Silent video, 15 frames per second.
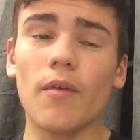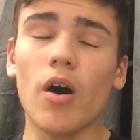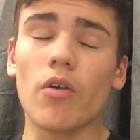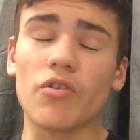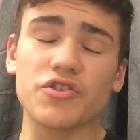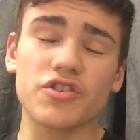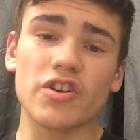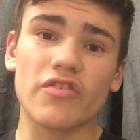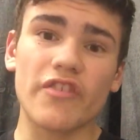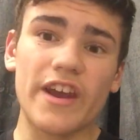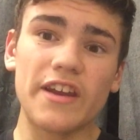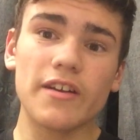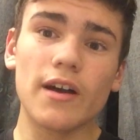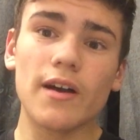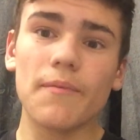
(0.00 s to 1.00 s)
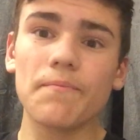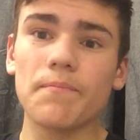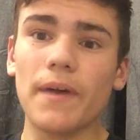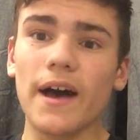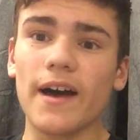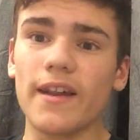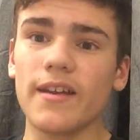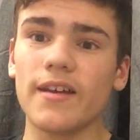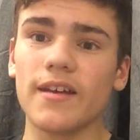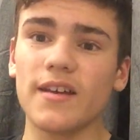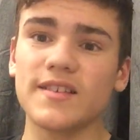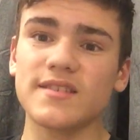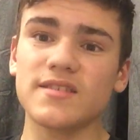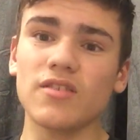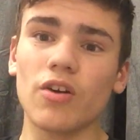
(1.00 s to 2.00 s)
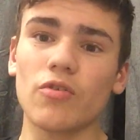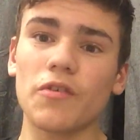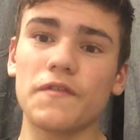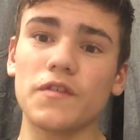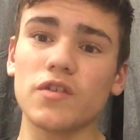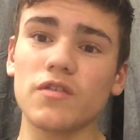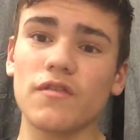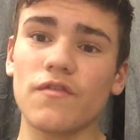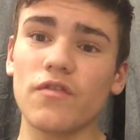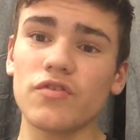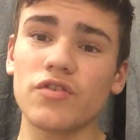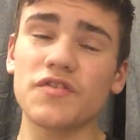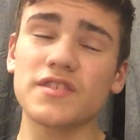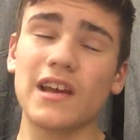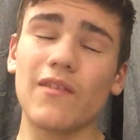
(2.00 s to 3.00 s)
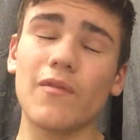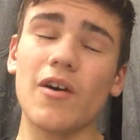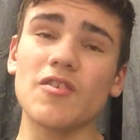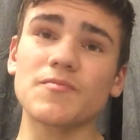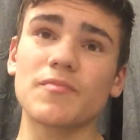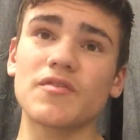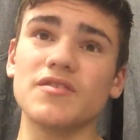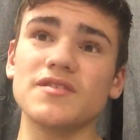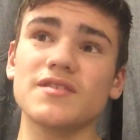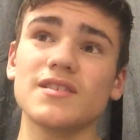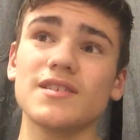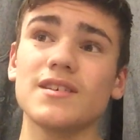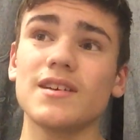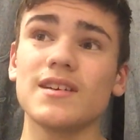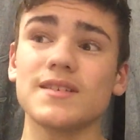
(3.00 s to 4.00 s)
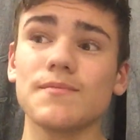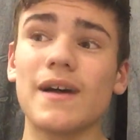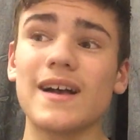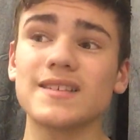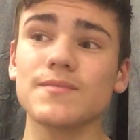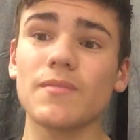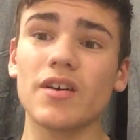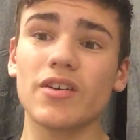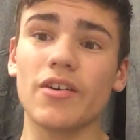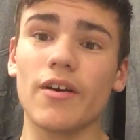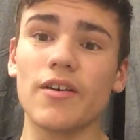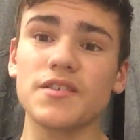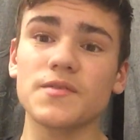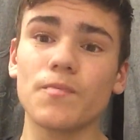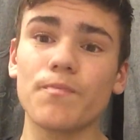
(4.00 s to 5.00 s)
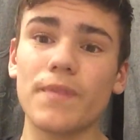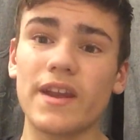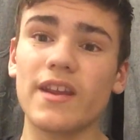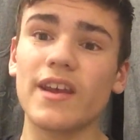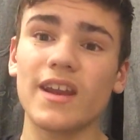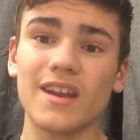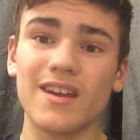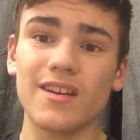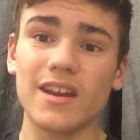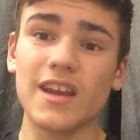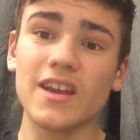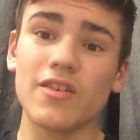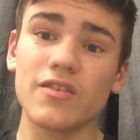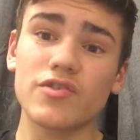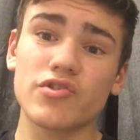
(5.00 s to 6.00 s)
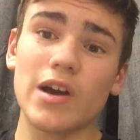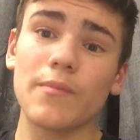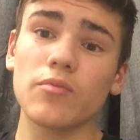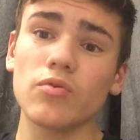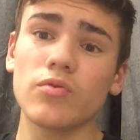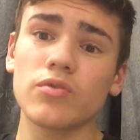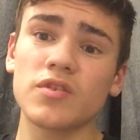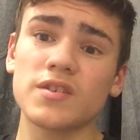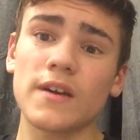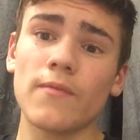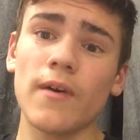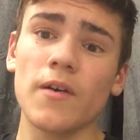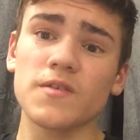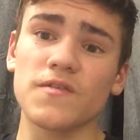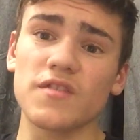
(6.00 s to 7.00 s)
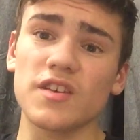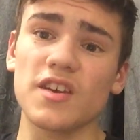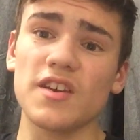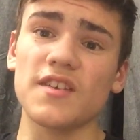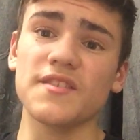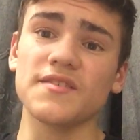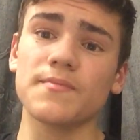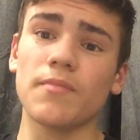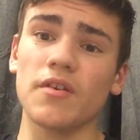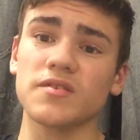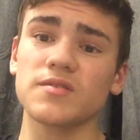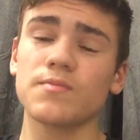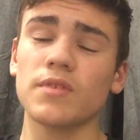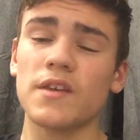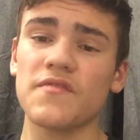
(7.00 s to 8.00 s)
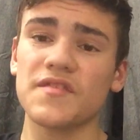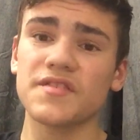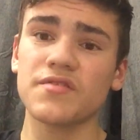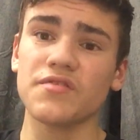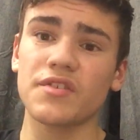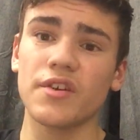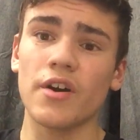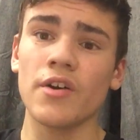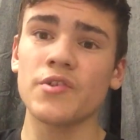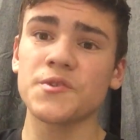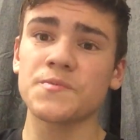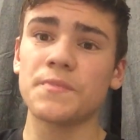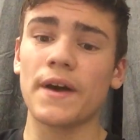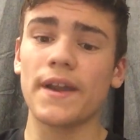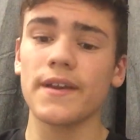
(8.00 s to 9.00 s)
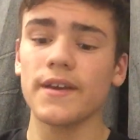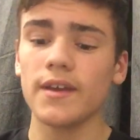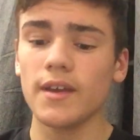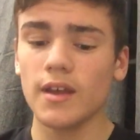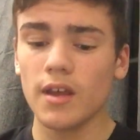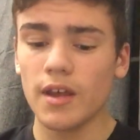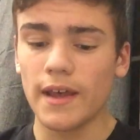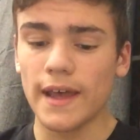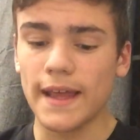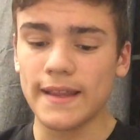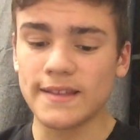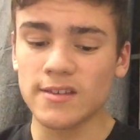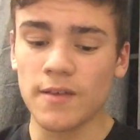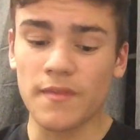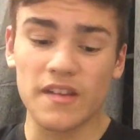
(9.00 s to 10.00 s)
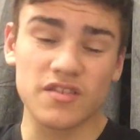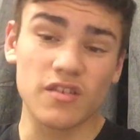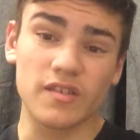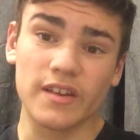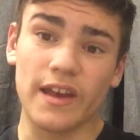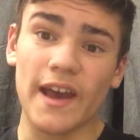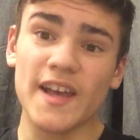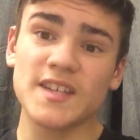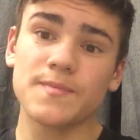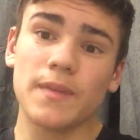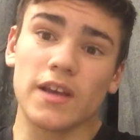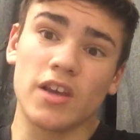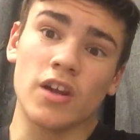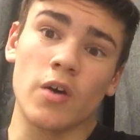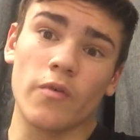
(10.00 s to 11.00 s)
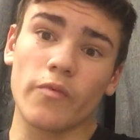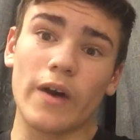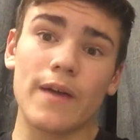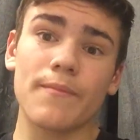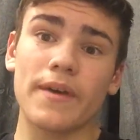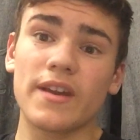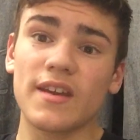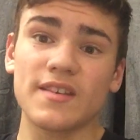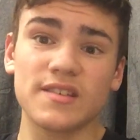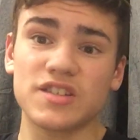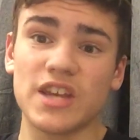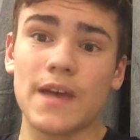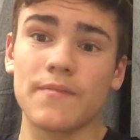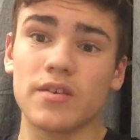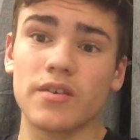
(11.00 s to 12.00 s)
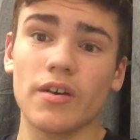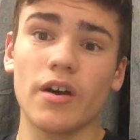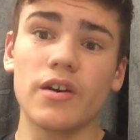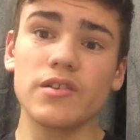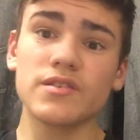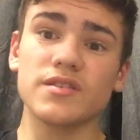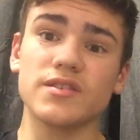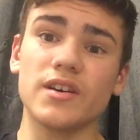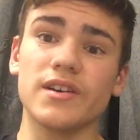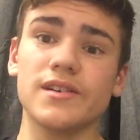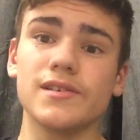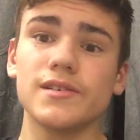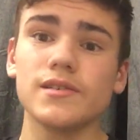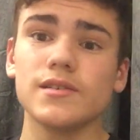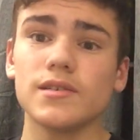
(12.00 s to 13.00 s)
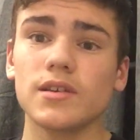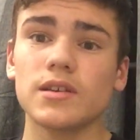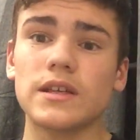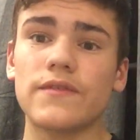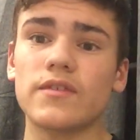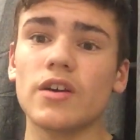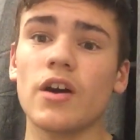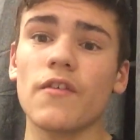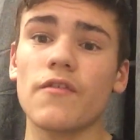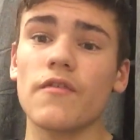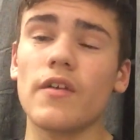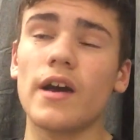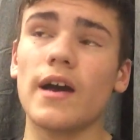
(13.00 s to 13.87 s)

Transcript: Origin Arena, but it's not good for New South Wales, because he's a mastermind coach, Bennett, and he could trouble New South Wales for years, possibly, if he's still the coach. But let's hope that's not the case. But you know, with Wayne Bennett, he's a champion coach, so you never know